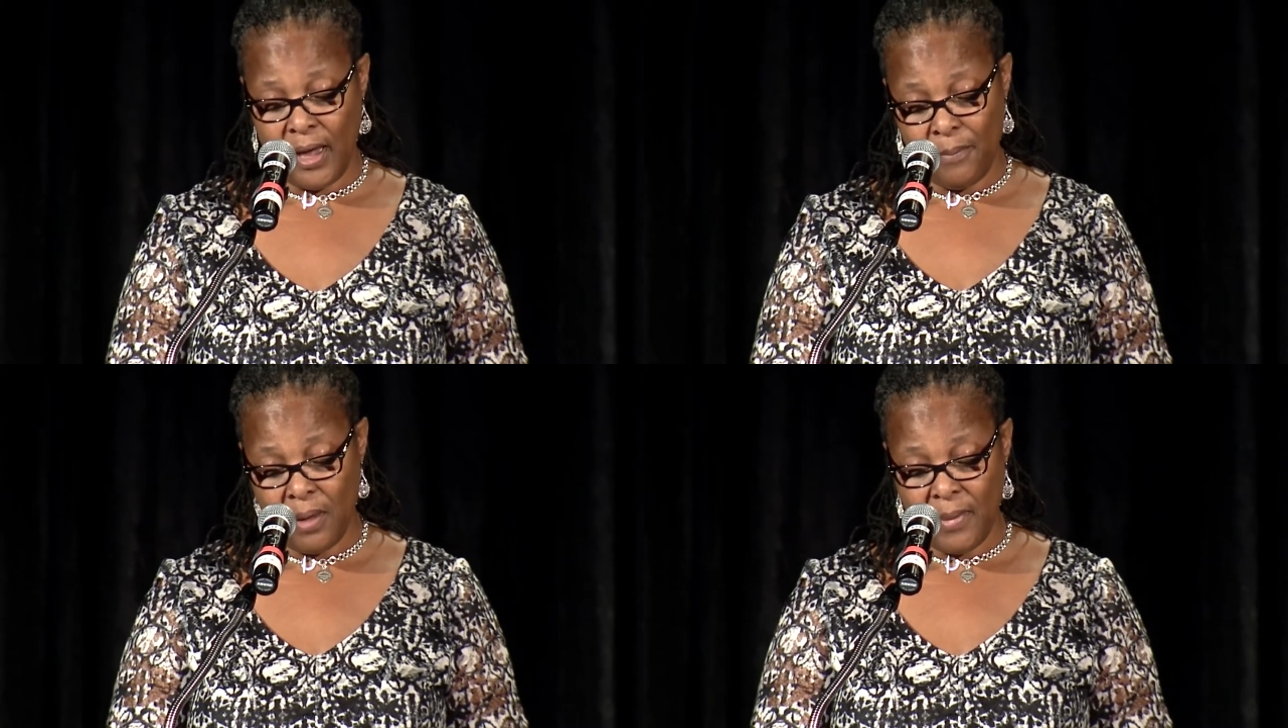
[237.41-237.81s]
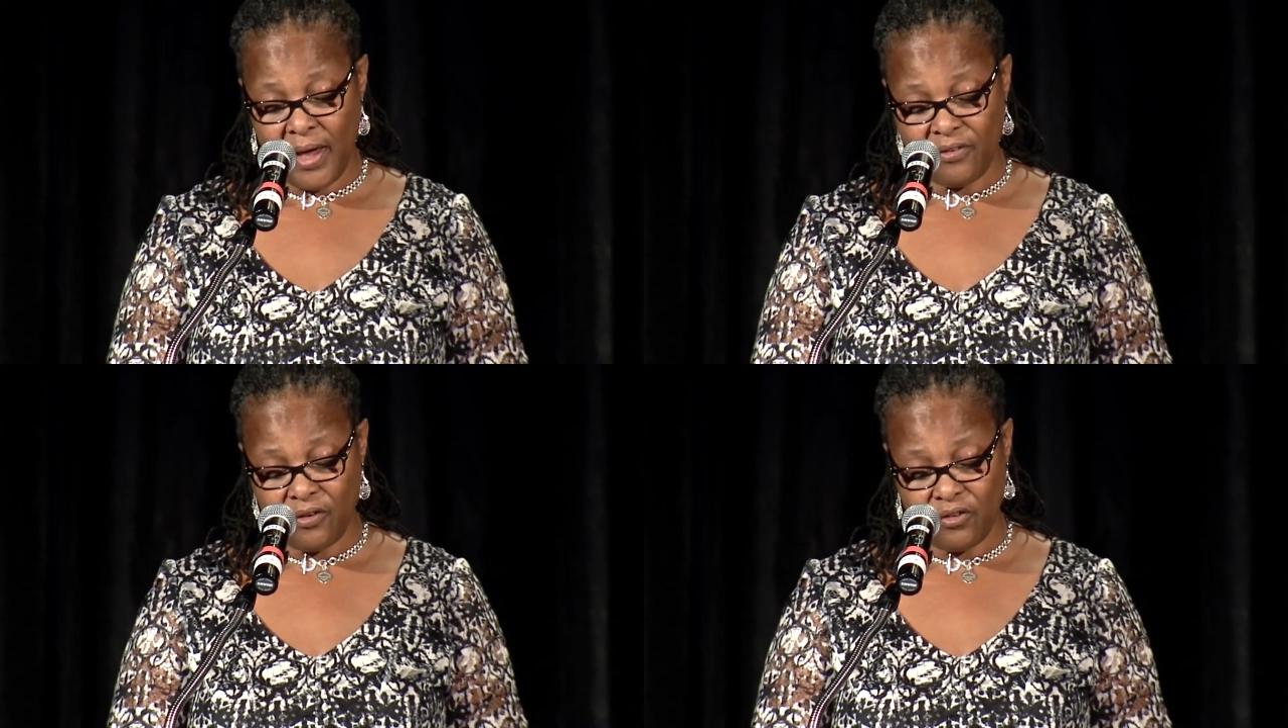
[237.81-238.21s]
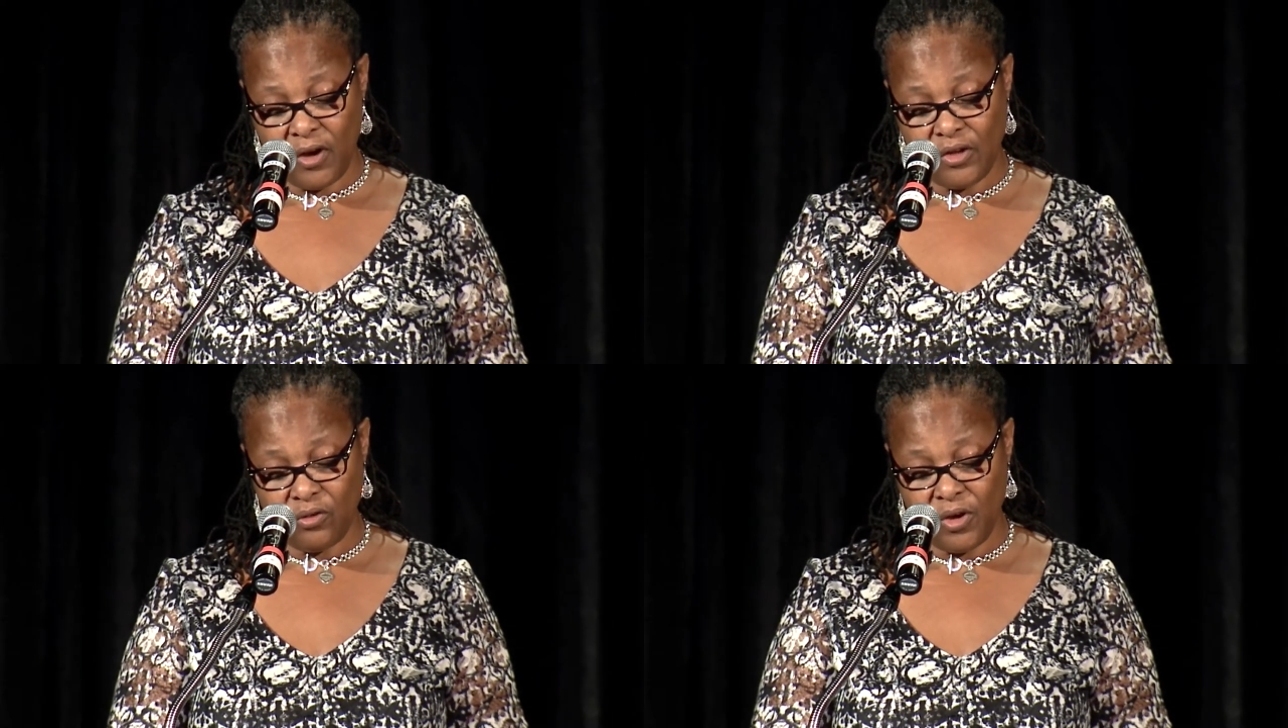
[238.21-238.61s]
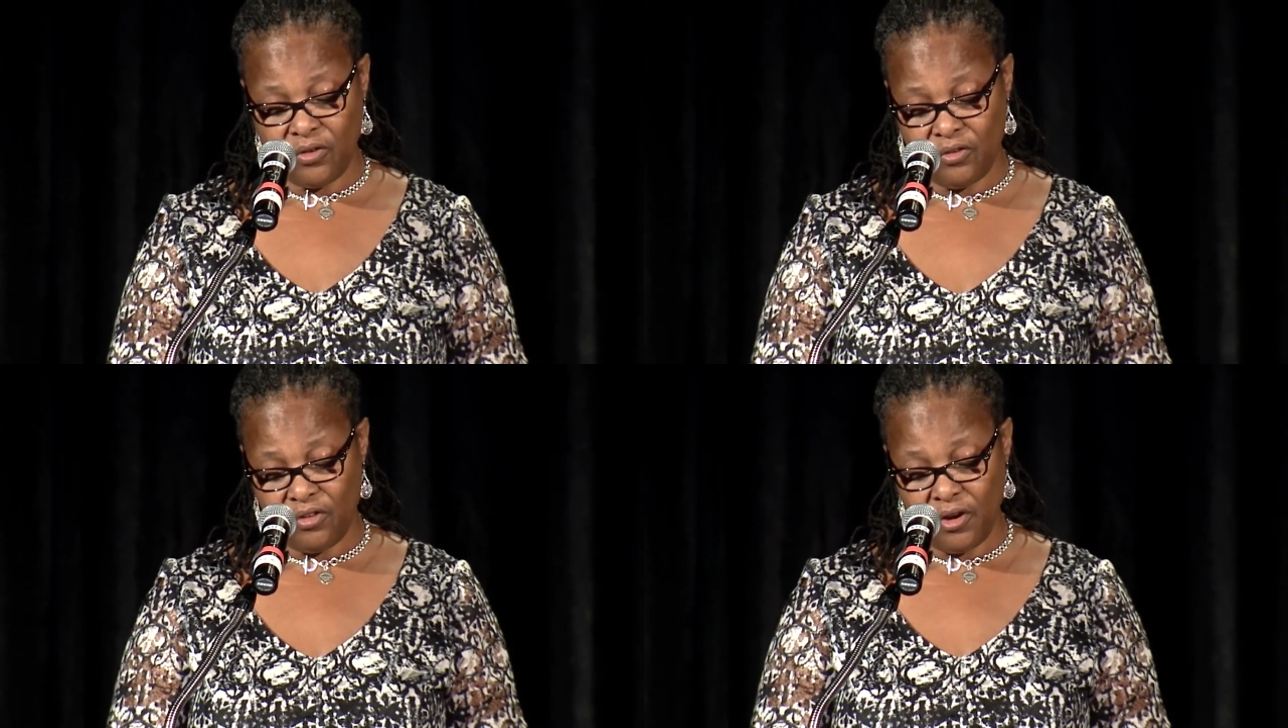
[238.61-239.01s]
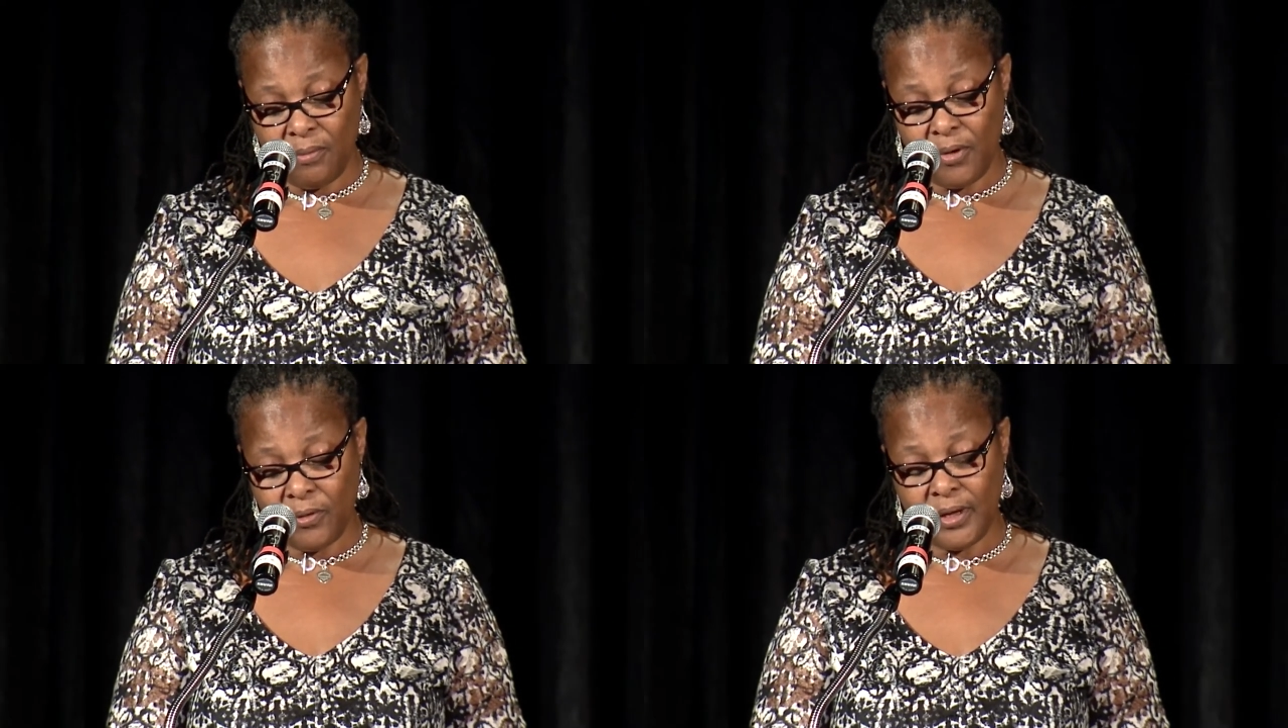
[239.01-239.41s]
at my master's graduation
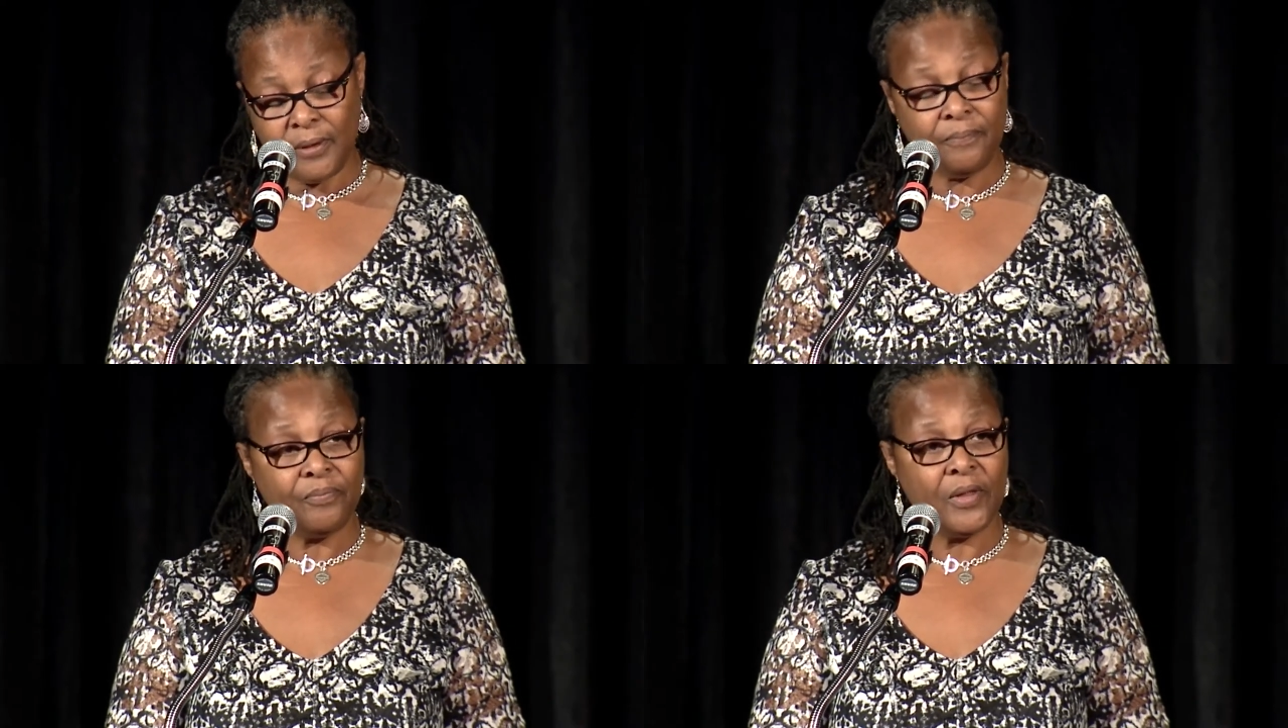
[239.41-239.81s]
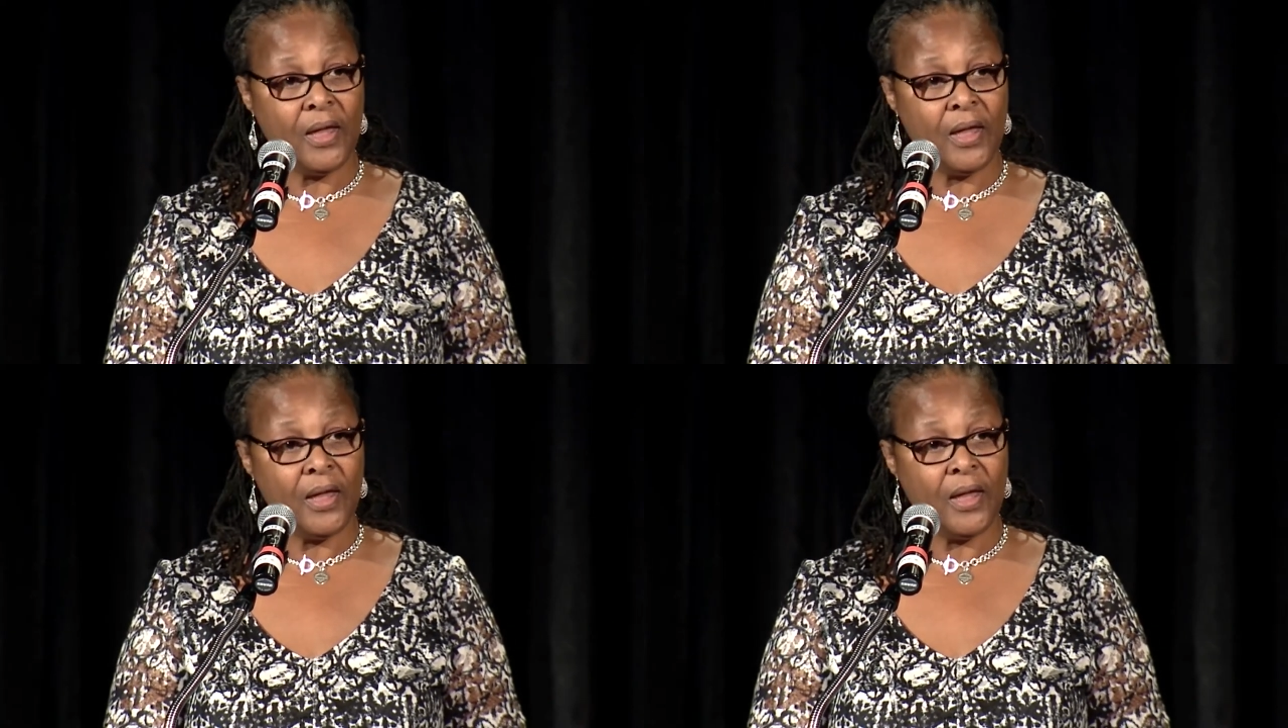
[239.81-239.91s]
ceremony.